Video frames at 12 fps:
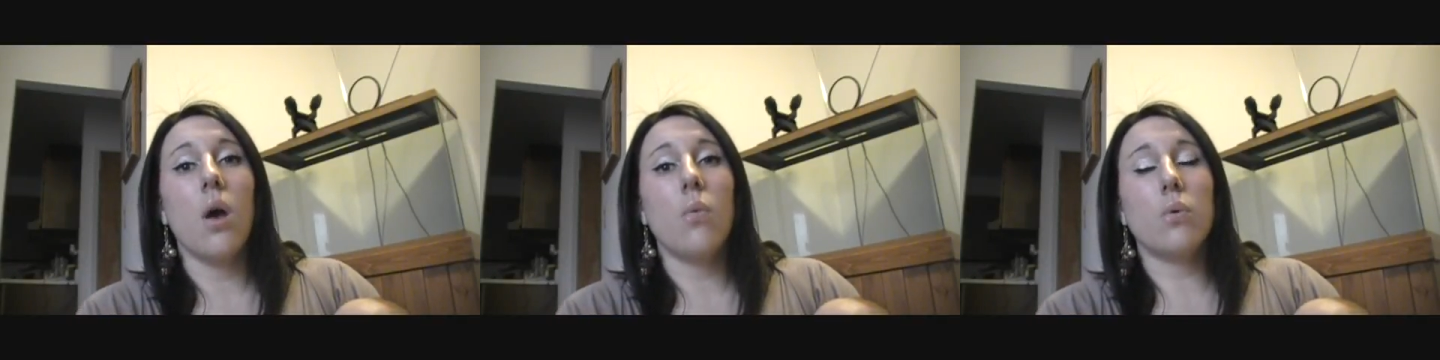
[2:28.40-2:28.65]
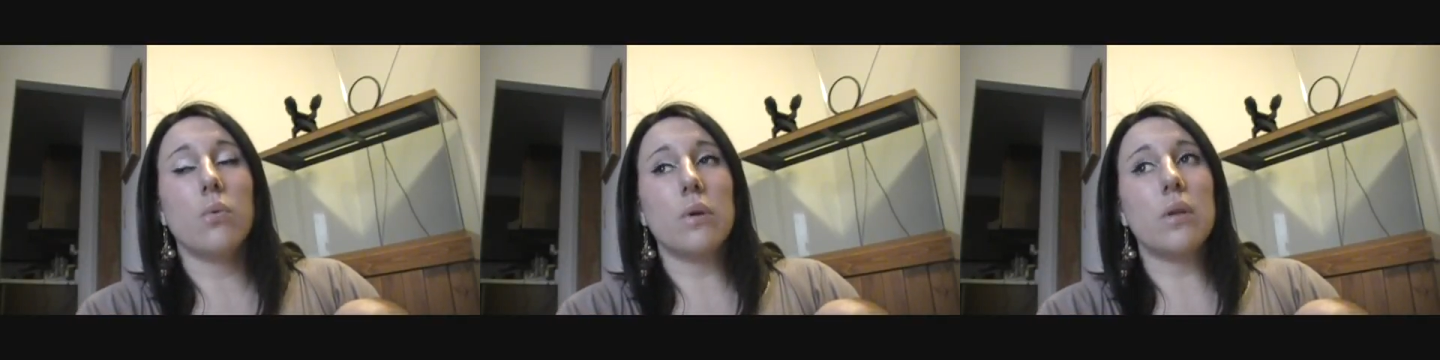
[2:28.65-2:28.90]

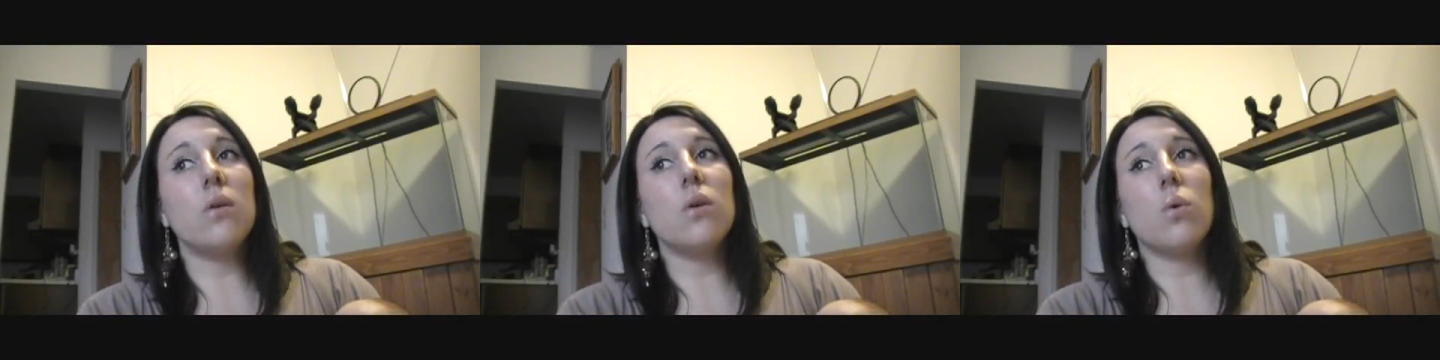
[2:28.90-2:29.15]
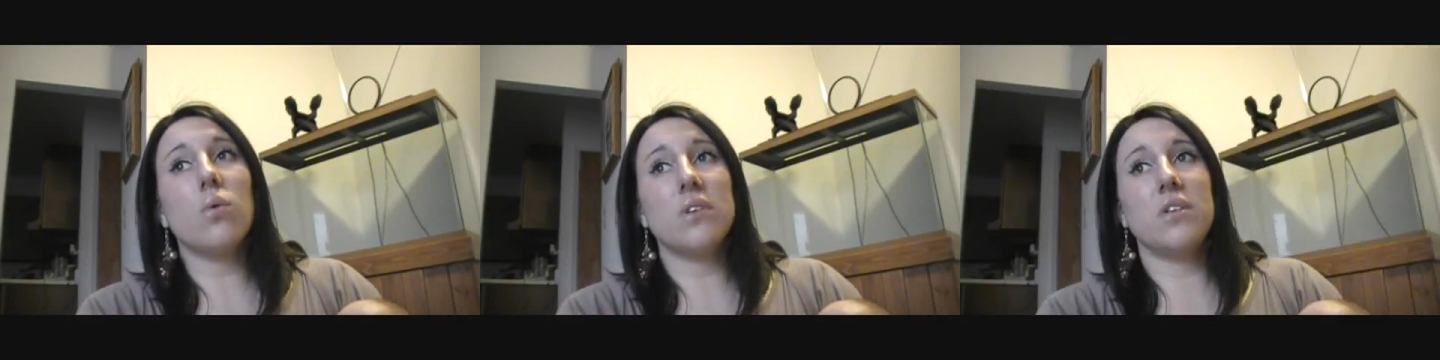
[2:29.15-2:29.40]
we really
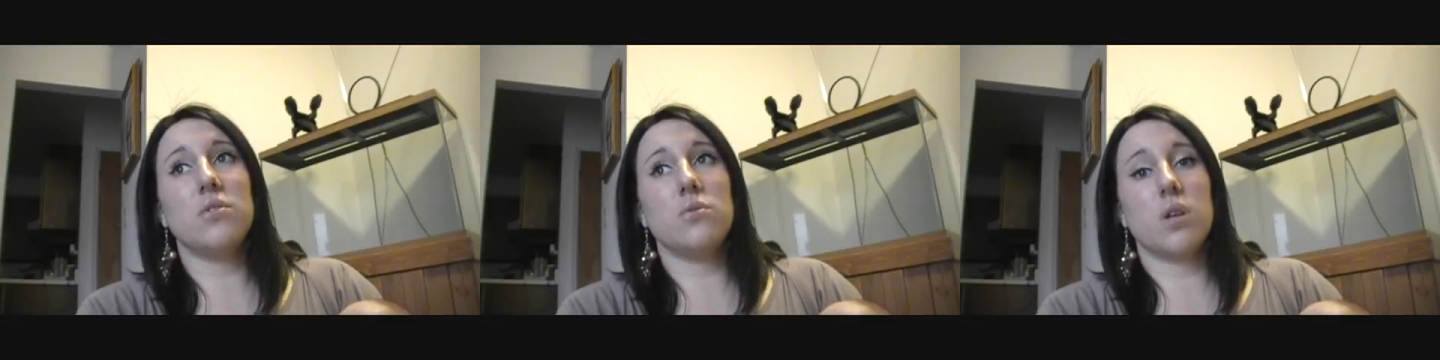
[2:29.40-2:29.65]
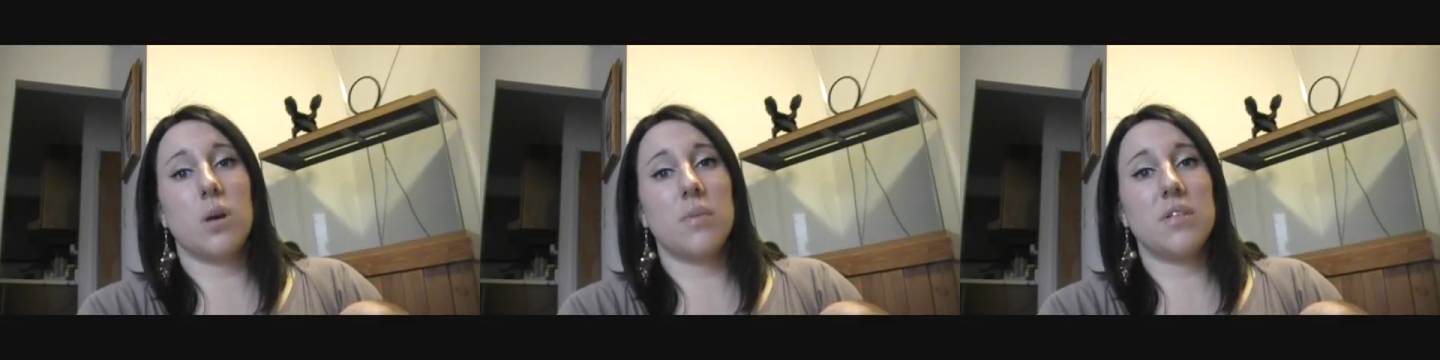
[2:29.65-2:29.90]
only do
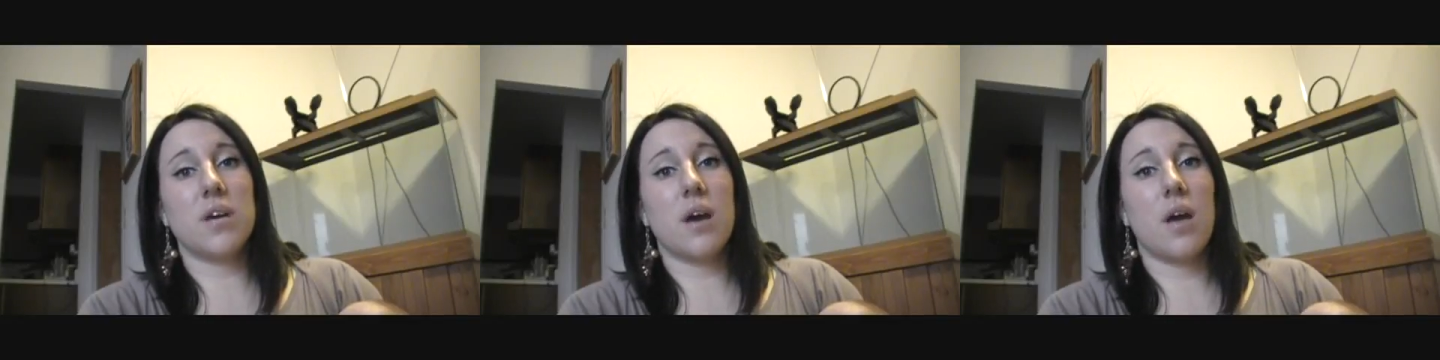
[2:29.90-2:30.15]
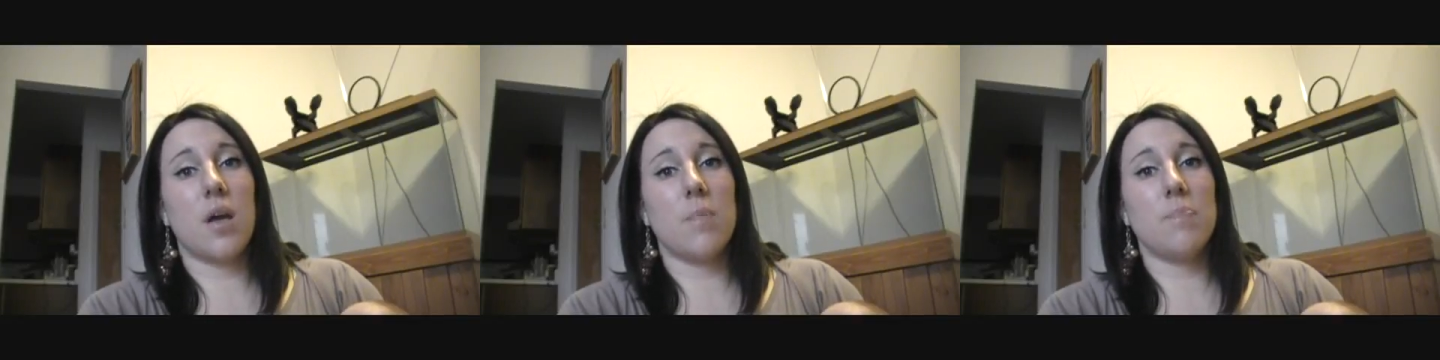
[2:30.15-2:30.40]
tummy
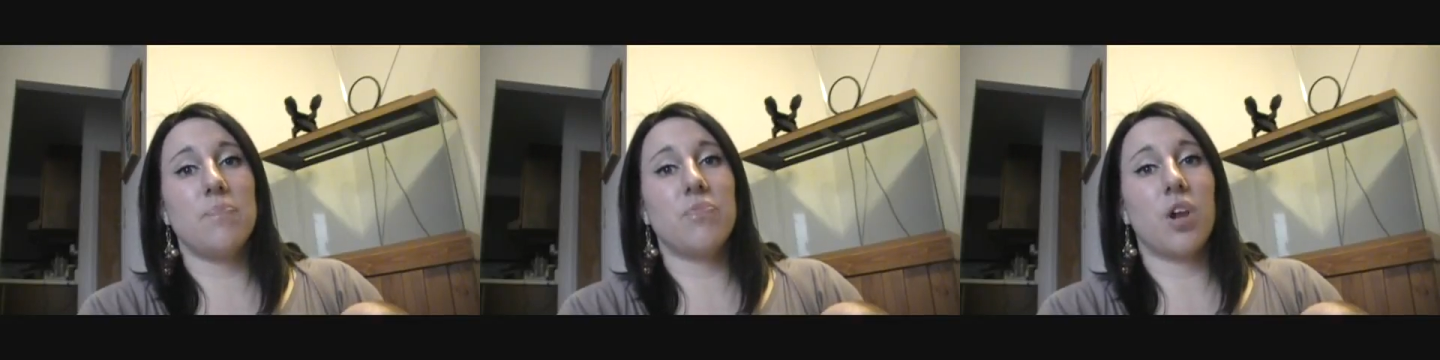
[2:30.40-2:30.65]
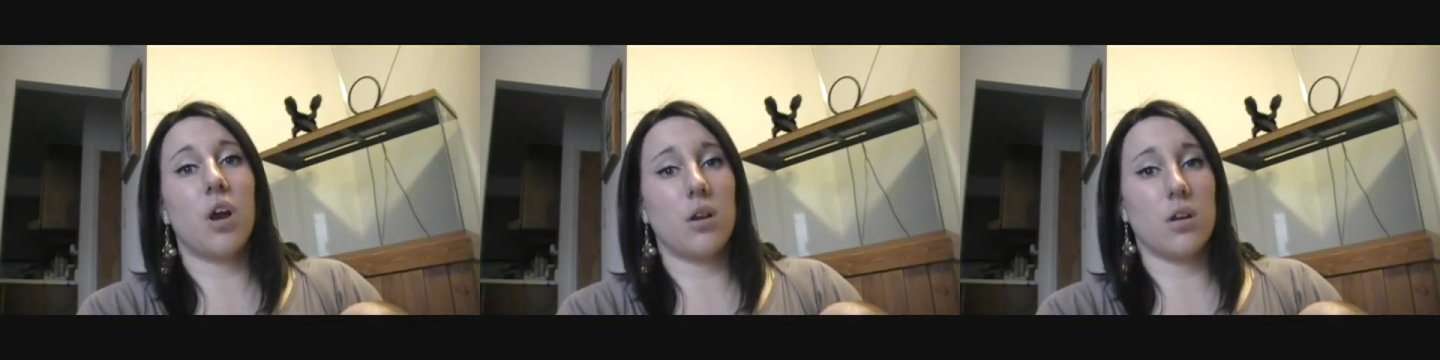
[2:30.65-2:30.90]
time
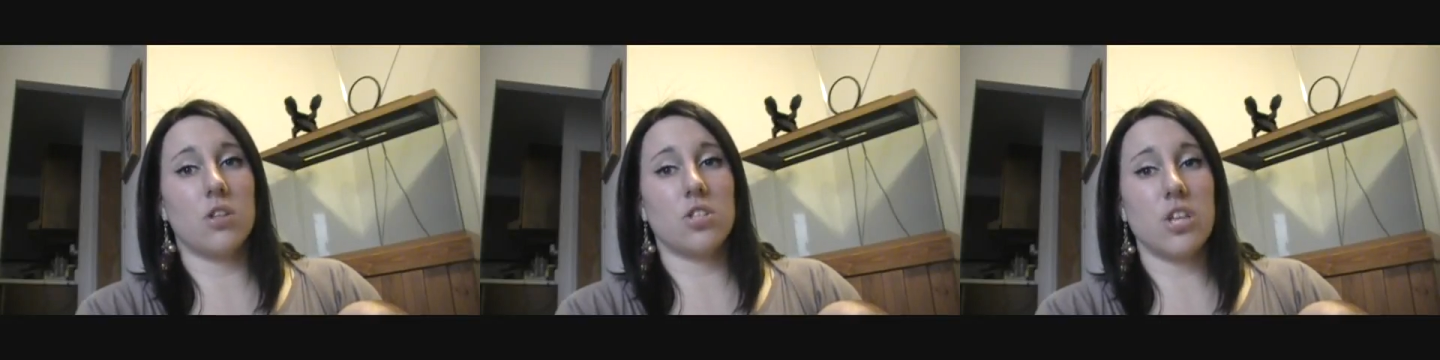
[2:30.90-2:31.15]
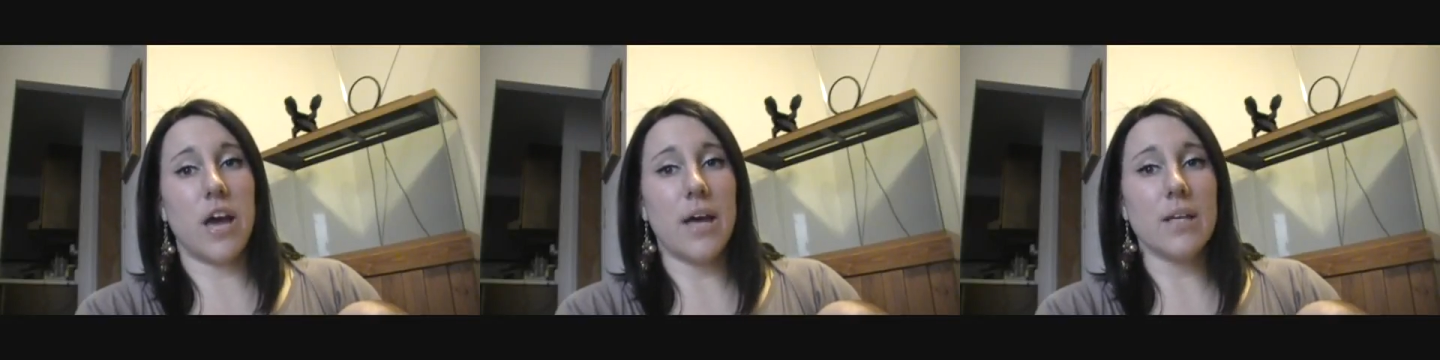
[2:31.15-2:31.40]
on our
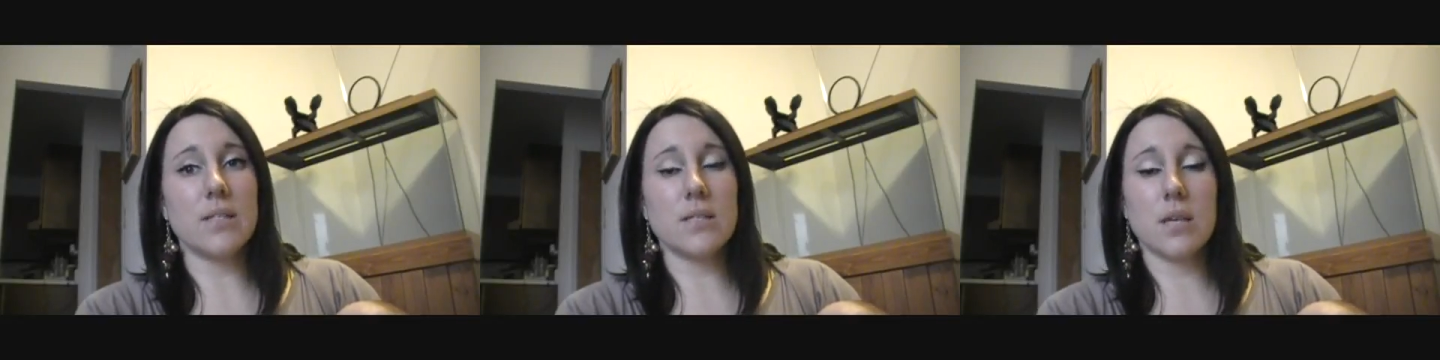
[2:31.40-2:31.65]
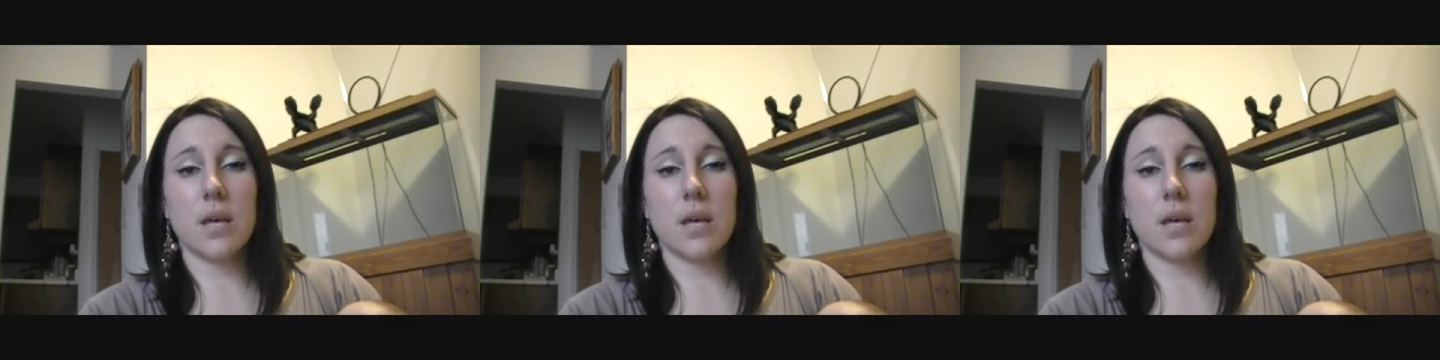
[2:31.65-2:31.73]
chest.